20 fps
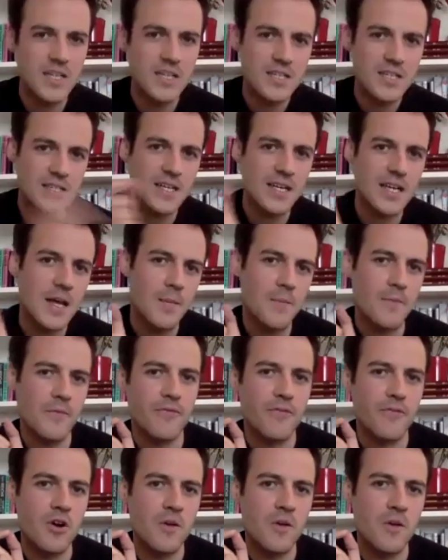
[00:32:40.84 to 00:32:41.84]
does it come
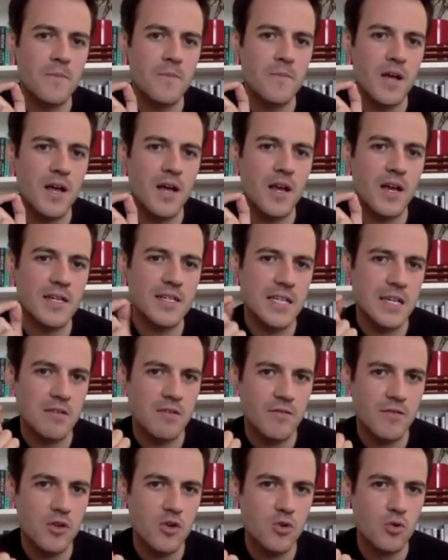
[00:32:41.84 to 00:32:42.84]
from an idea
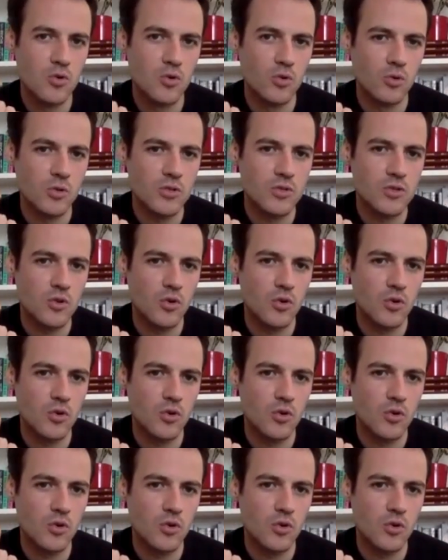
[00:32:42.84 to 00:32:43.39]
of yours,